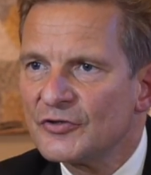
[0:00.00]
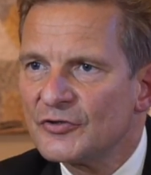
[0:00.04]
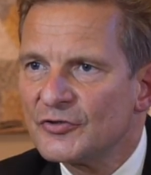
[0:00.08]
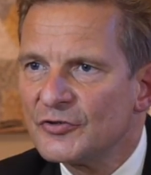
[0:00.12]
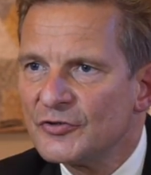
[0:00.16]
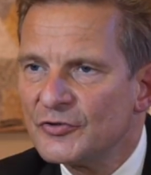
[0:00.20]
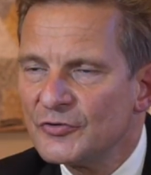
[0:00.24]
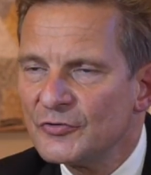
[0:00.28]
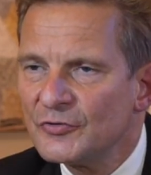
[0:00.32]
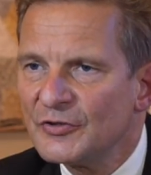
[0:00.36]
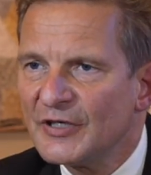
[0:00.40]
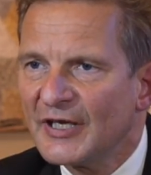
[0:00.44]

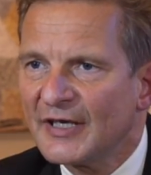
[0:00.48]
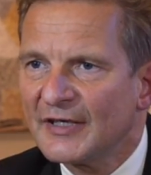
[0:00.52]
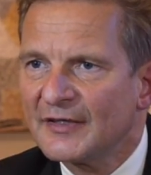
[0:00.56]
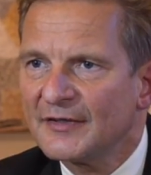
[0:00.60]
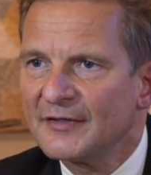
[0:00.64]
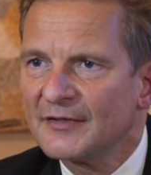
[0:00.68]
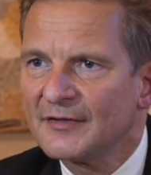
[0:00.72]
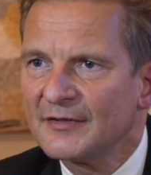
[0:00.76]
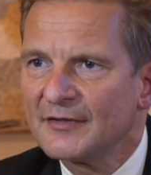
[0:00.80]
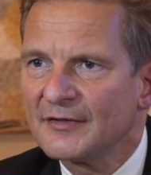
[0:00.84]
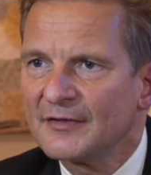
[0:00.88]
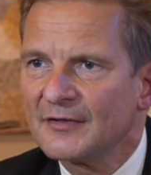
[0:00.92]
To do
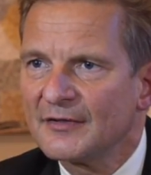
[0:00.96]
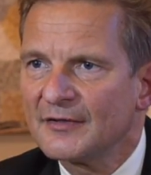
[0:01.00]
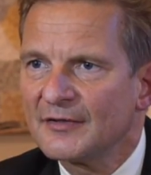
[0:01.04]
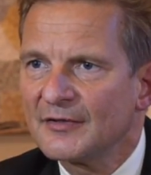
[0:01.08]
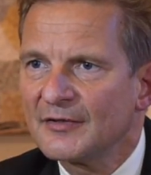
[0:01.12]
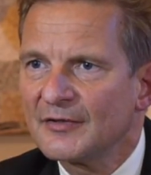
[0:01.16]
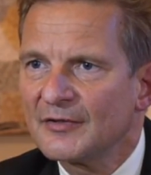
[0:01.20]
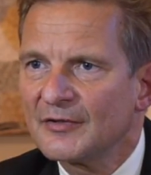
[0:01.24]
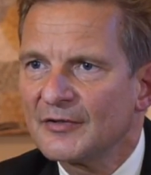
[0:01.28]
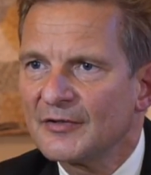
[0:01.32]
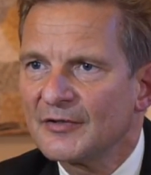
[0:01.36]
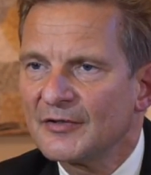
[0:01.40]
that,
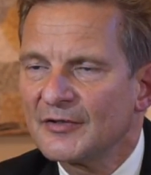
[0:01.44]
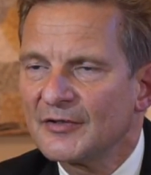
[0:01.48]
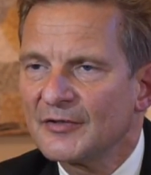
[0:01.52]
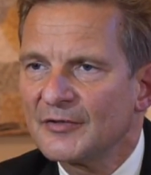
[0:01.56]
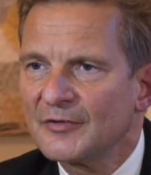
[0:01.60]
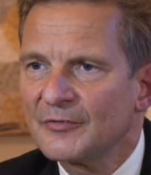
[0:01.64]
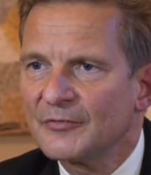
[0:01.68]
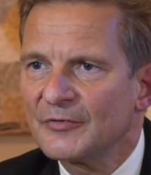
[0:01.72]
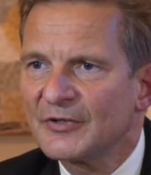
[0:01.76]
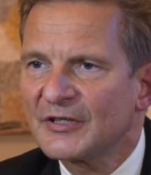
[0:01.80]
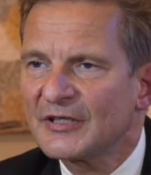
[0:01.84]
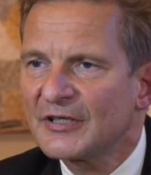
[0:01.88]

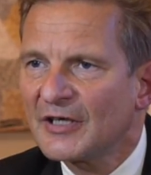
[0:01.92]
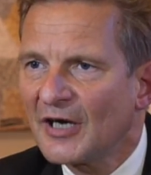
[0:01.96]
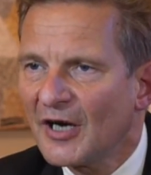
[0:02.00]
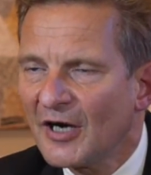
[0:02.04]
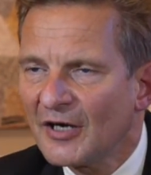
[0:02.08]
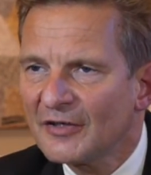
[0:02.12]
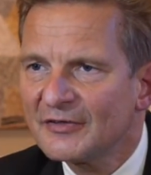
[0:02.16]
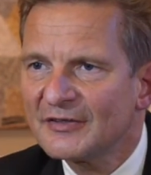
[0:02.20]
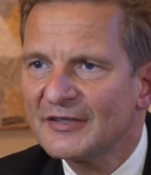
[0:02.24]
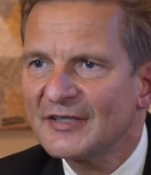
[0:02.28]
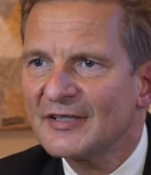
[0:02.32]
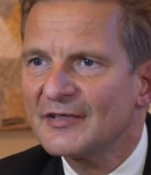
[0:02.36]
we
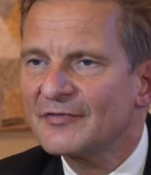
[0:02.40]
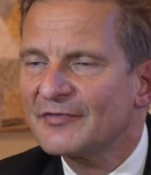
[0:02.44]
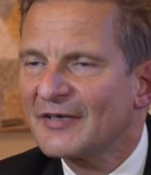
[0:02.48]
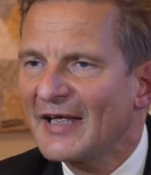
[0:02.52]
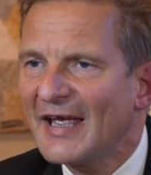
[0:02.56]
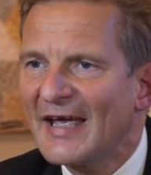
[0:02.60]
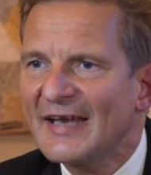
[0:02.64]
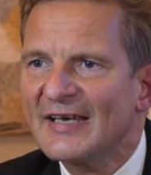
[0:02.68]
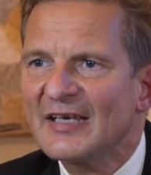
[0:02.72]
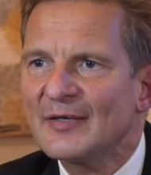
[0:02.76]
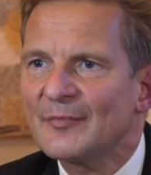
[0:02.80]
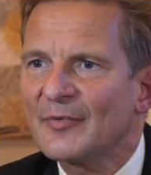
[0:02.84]
can't leave
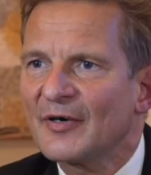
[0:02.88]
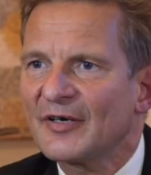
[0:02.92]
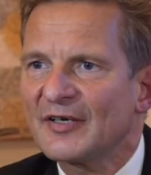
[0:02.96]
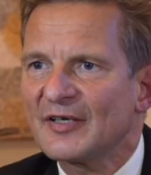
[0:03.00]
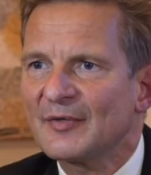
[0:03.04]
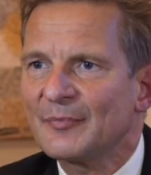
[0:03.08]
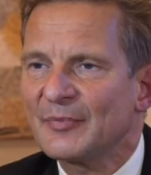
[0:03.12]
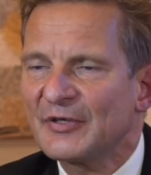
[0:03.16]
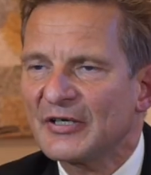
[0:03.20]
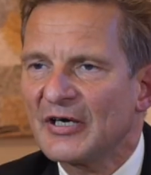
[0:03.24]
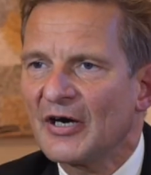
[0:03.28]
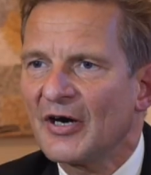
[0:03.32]

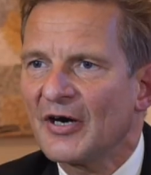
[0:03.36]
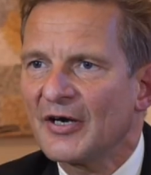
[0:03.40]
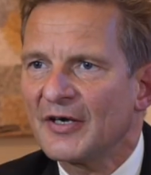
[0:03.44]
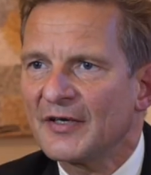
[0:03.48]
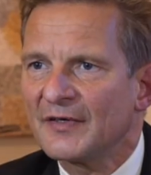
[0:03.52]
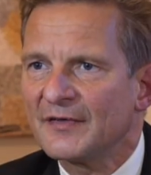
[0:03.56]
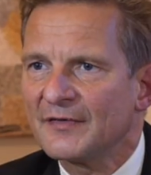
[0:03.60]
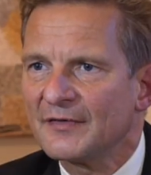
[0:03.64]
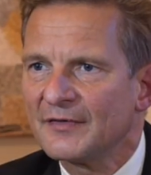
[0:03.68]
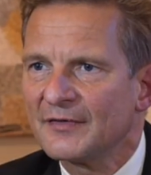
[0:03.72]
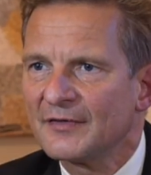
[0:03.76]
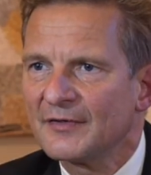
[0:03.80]
anybody
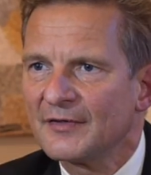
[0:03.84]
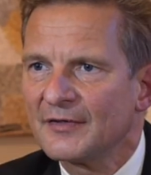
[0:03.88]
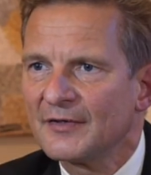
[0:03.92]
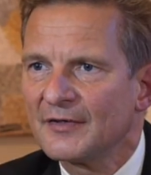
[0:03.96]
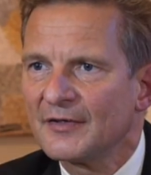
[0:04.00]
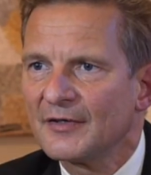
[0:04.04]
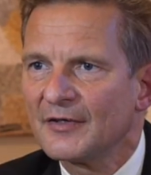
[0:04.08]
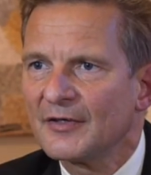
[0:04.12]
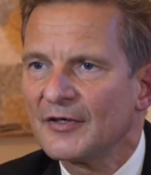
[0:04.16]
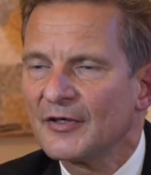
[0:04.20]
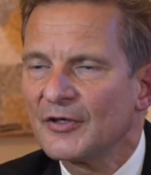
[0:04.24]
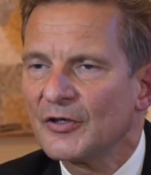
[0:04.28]
behind.
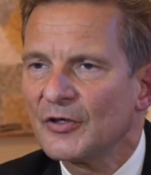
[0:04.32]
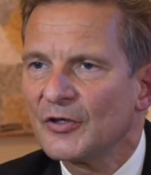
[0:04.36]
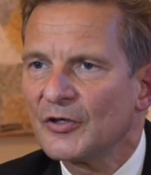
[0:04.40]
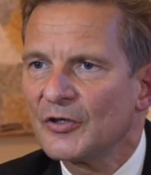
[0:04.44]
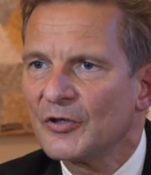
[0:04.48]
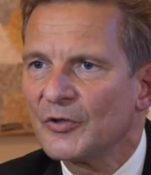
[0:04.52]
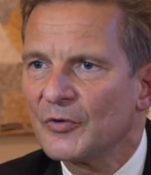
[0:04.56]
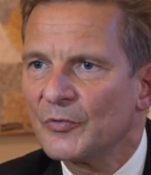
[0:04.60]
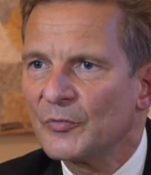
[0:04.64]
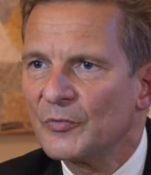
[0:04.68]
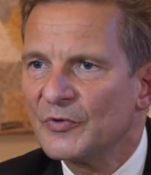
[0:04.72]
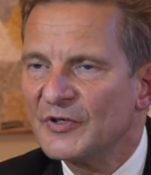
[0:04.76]

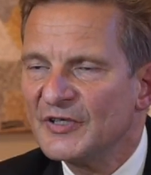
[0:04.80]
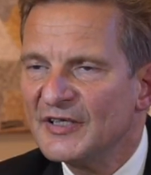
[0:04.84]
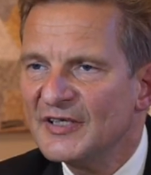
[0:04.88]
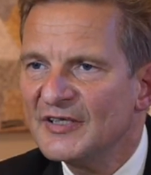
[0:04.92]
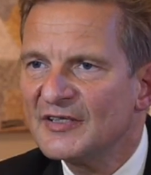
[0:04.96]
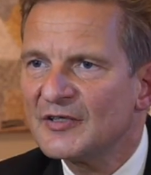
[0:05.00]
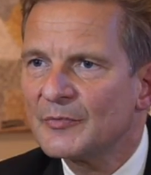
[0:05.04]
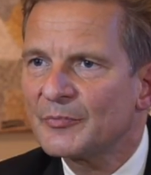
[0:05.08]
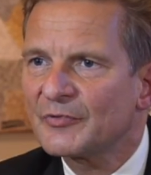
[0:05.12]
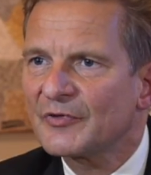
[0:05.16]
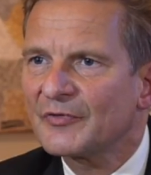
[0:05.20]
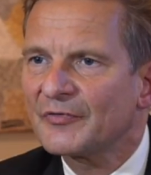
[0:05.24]
We
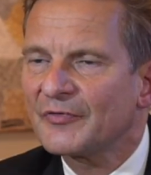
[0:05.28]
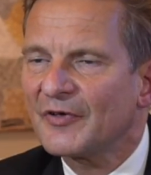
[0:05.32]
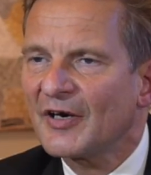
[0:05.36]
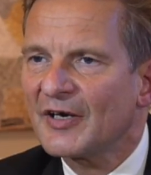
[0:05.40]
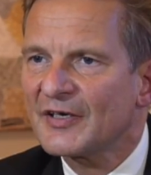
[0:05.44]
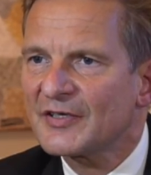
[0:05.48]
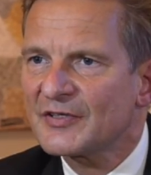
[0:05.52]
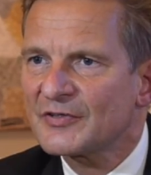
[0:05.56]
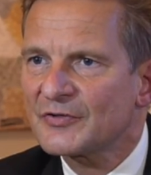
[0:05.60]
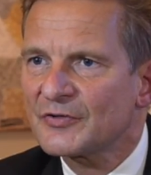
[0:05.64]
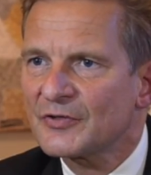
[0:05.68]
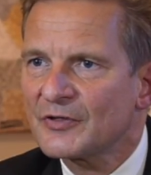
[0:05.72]
need to
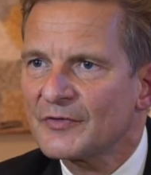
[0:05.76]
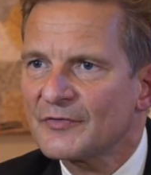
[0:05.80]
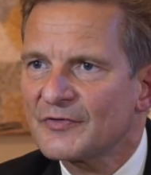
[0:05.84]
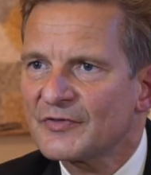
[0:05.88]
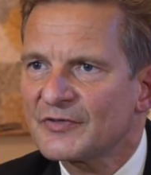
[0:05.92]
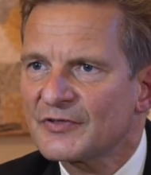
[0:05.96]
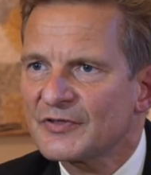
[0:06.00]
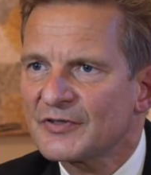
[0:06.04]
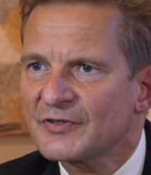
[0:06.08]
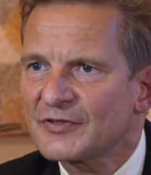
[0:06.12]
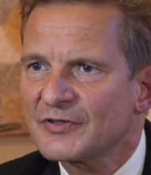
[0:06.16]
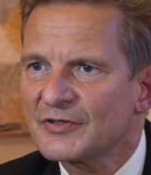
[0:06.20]
provide
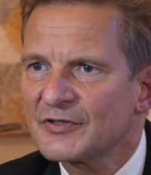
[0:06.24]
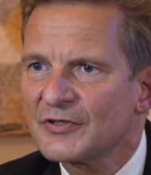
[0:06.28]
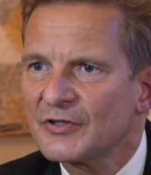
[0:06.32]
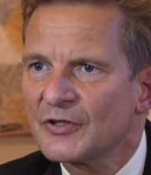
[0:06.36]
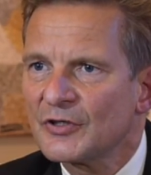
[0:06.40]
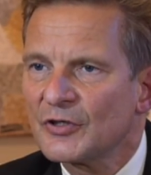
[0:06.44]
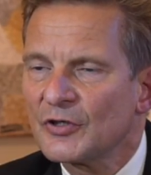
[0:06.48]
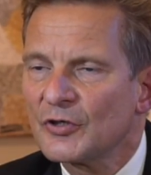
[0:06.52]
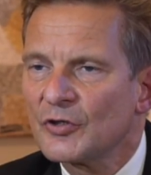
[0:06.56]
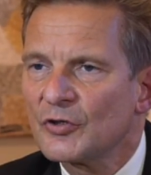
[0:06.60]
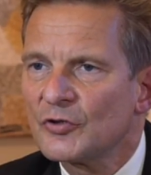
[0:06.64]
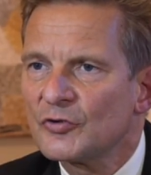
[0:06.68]
services
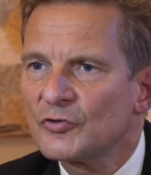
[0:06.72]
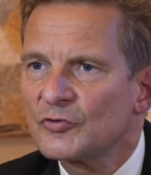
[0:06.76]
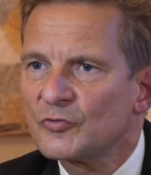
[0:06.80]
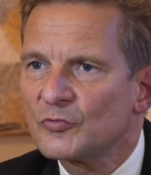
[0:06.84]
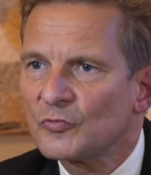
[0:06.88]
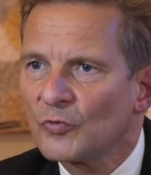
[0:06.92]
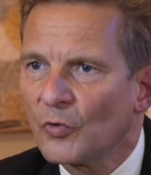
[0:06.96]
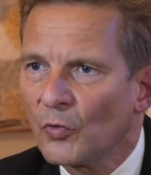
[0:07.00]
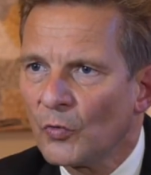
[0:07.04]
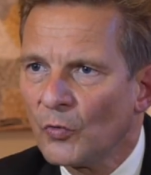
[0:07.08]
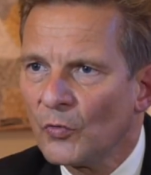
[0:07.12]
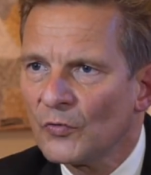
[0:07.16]

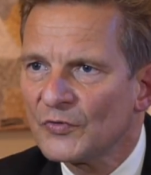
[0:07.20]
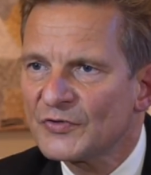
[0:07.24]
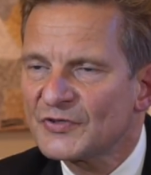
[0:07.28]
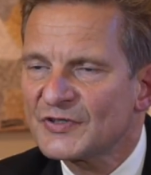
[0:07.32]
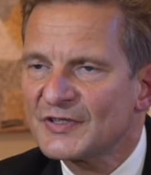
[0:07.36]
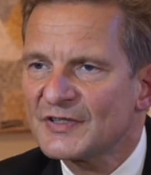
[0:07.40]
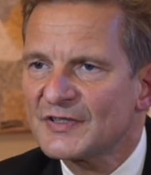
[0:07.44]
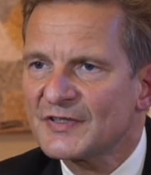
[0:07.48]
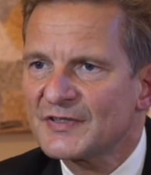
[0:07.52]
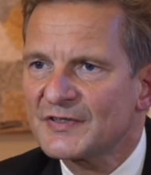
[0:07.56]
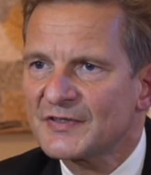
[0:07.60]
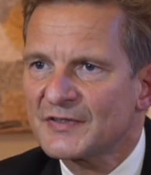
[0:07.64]
to all
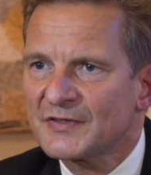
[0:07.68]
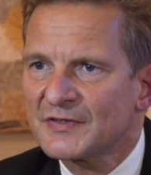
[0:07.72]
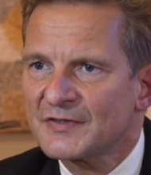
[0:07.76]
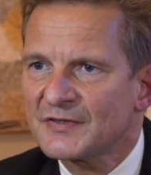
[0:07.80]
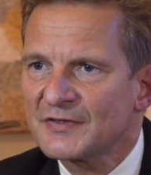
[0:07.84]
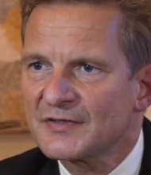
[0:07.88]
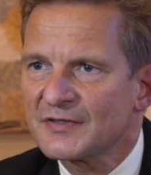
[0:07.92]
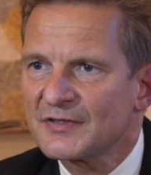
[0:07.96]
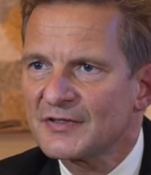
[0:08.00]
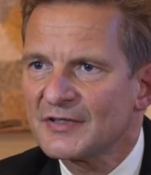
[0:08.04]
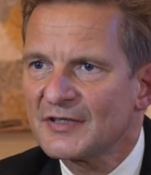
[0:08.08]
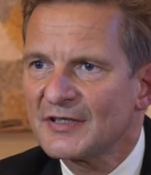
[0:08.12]

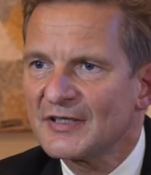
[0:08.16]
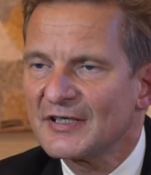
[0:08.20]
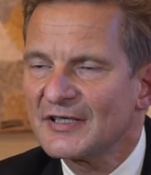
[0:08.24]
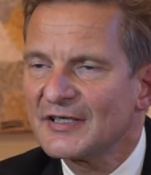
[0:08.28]
citizens